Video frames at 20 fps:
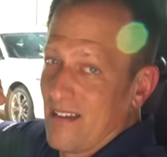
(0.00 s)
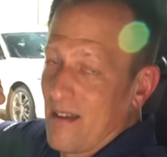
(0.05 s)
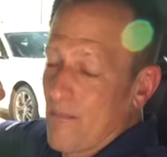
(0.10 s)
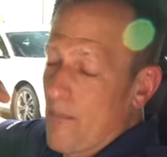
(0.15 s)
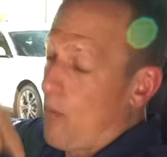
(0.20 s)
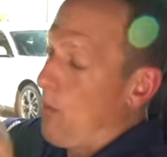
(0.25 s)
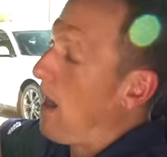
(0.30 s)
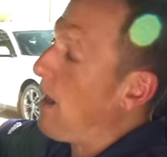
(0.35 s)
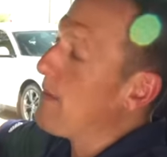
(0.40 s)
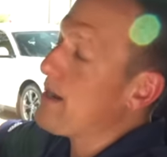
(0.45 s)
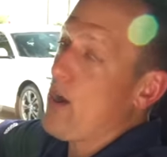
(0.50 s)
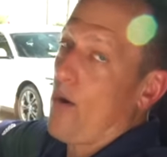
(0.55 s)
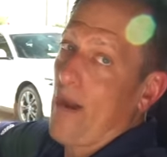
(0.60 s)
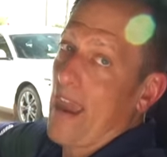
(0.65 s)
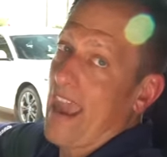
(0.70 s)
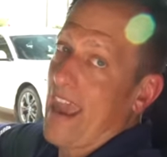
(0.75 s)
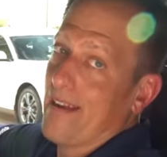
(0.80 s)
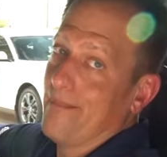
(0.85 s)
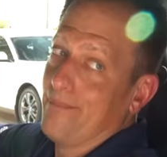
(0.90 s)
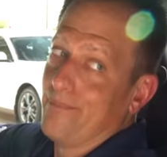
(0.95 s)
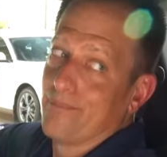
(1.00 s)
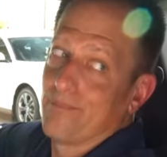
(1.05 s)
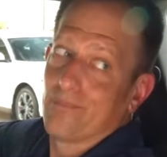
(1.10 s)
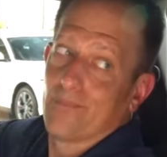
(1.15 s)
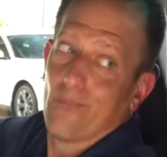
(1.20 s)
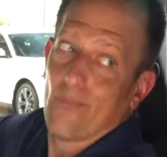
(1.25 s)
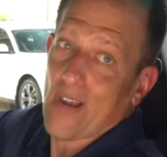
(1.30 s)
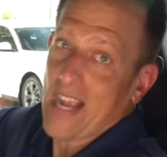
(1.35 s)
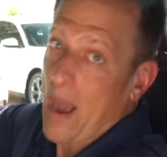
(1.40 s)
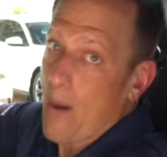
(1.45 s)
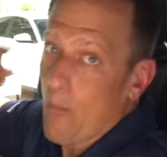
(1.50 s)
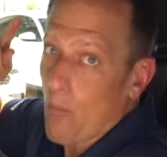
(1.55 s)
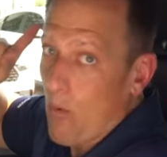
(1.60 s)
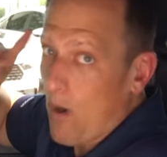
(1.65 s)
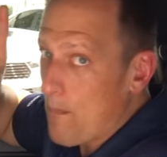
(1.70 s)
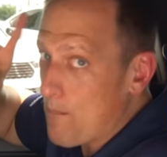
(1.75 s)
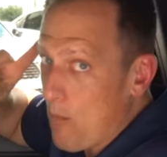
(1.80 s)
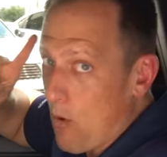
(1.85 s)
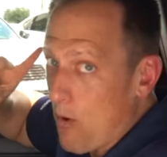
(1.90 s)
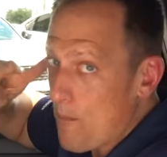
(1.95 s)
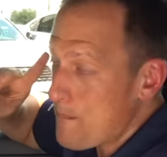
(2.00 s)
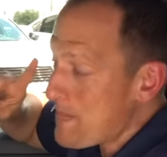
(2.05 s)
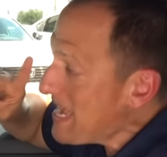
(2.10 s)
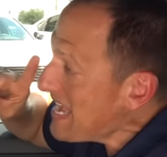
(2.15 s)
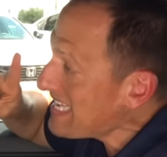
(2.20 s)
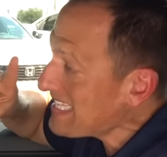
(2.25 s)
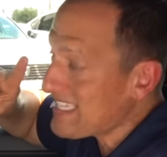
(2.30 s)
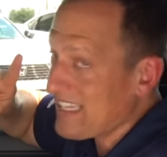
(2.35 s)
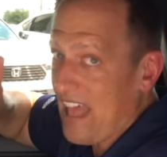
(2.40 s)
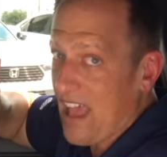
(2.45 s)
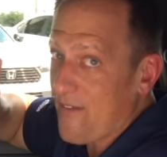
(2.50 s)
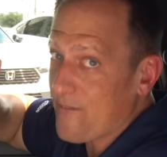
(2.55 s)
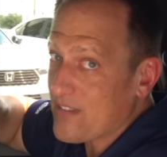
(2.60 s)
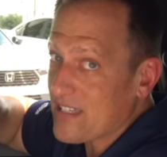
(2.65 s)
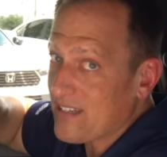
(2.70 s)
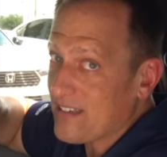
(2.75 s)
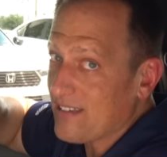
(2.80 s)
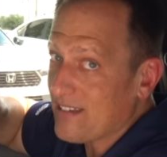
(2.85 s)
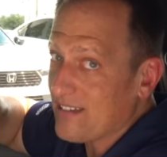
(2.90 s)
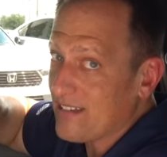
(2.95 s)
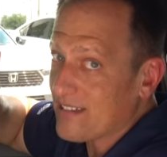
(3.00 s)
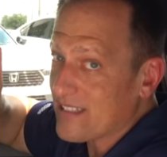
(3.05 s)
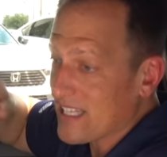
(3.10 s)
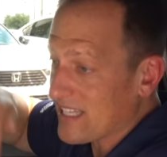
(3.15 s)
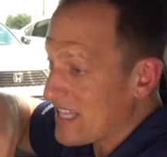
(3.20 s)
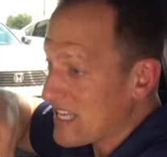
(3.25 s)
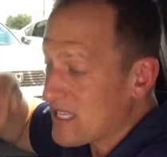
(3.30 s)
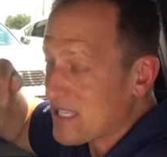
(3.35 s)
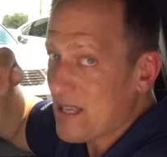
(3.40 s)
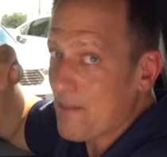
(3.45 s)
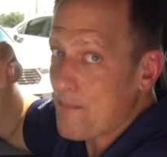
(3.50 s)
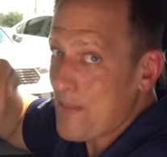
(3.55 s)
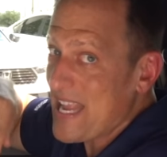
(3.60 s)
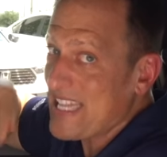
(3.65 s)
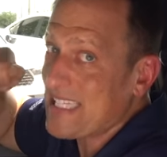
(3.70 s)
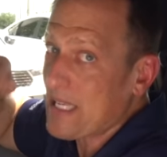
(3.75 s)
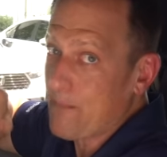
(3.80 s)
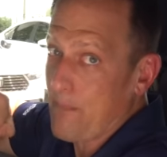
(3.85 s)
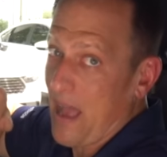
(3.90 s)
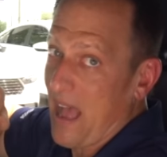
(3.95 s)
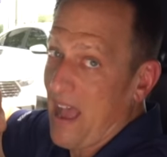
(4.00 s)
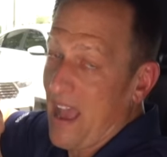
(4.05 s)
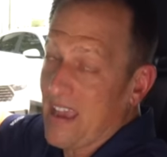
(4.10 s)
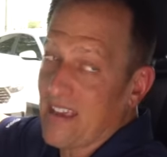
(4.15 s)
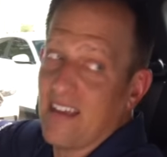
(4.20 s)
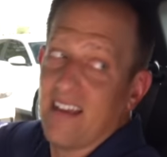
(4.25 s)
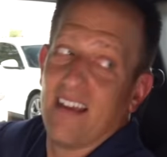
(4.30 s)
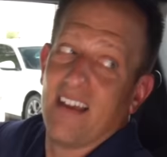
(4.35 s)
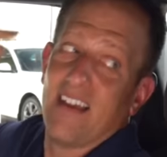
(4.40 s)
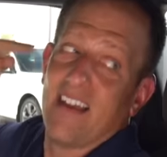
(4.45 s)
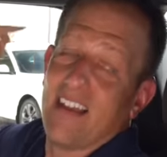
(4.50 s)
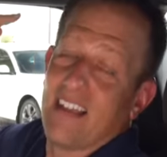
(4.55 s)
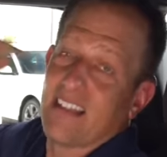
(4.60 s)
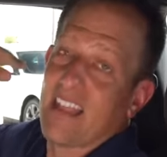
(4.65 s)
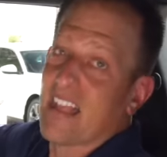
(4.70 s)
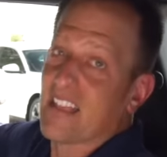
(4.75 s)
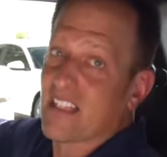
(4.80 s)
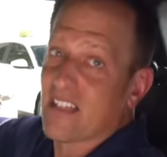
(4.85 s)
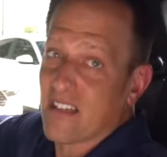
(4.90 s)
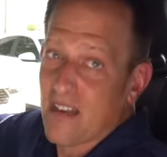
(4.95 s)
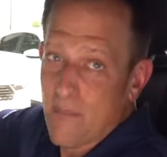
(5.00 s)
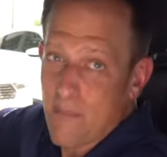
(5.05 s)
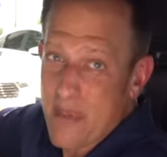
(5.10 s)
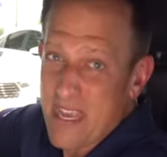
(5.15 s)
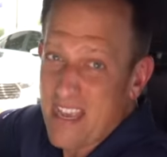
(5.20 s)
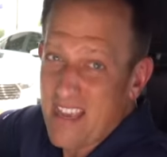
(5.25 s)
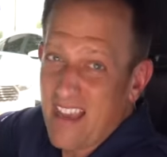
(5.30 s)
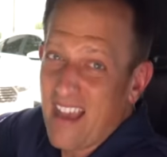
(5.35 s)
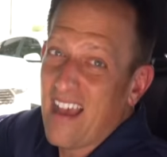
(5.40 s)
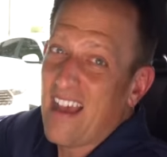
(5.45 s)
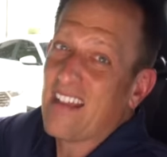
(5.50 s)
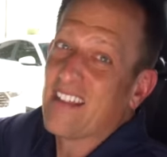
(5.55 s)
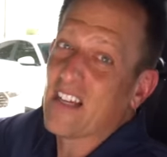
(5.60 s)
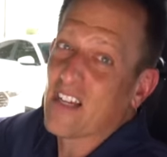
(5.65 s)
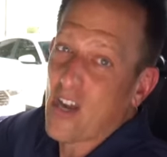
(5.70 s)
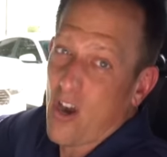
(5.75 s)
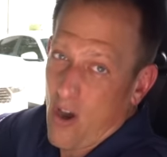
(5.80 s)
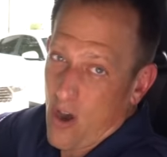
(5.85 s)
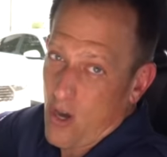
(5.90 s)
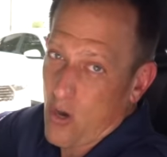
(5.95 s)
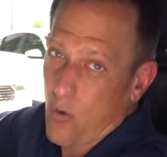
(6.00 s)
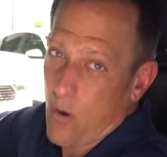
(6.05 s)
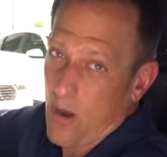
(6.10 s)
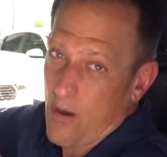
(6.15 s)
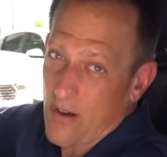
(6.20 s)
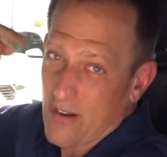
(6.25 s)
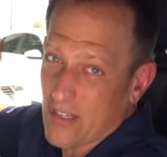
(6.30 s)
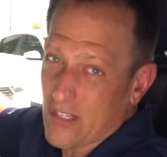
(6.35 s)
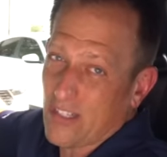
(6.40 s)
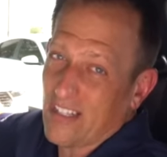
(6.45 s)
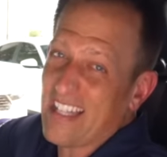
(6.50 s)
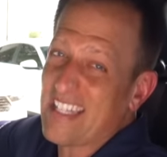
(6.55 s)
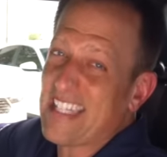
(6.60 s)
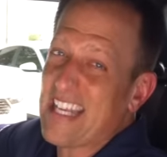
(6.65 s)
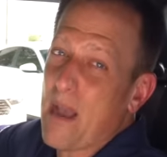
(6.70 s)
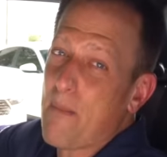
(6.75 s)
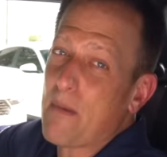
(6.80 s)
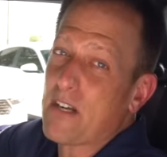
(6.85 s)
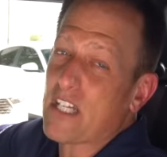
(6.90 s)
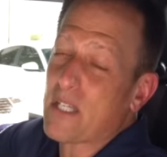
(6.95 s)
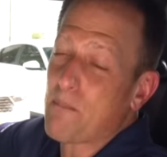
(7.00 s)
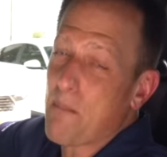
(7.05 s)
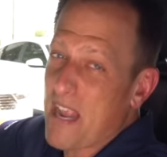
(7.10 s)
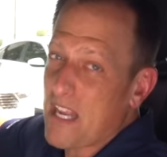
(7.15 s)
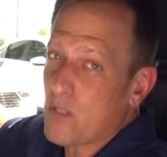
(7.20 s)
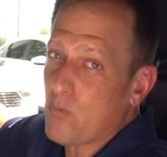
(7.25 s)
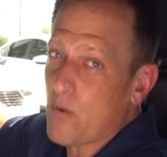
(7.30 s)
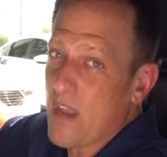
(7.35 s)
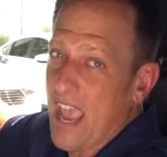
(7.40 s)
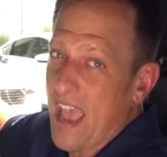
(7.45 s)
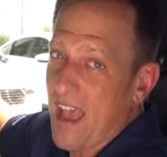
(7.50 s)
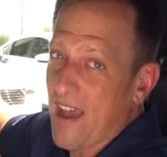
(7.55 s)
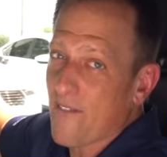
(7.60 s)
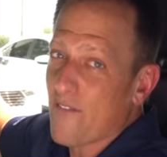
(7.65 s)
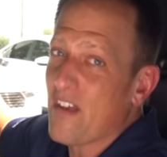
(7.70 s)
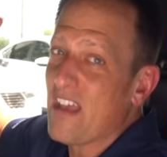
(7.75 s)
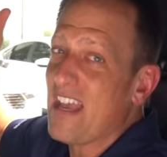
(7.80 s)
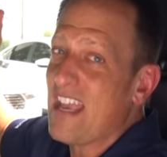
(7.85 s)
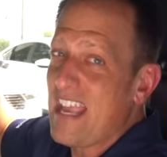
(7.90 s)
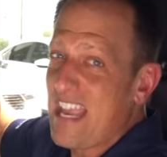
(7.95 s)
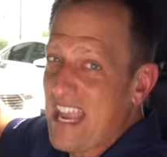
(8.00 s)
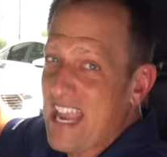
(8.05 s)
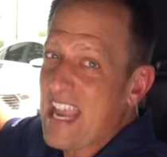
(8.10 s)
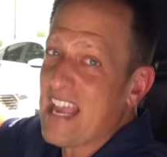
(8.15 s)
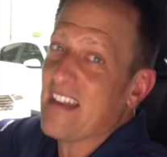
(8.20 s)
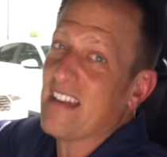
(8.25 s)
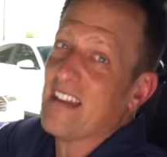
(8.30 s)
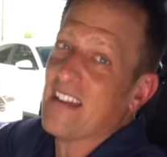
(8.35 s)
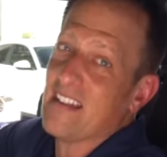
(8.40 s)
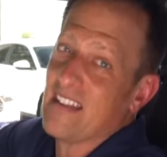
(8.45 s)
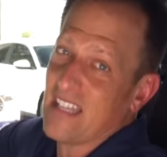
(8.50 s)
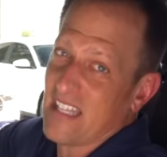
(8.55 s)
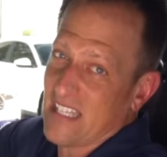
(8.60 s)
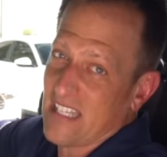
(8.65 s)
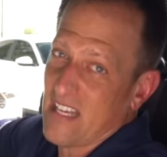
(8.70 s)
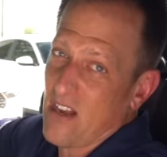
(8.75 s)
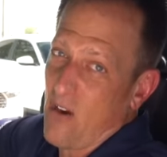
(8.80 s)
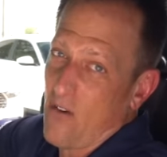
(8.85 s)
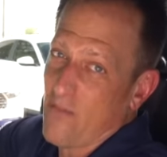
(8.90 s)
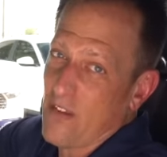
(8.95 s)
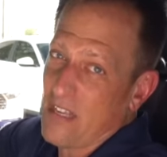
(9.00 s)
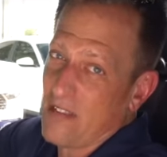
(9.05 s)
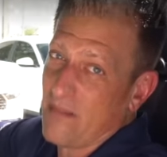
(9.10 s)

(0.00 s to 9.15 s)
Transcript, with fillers: But why don't we go ahead? We got one more piece left to this pizza pie. That's gonna be the cargo area. So let's see how much space we have in this C R V.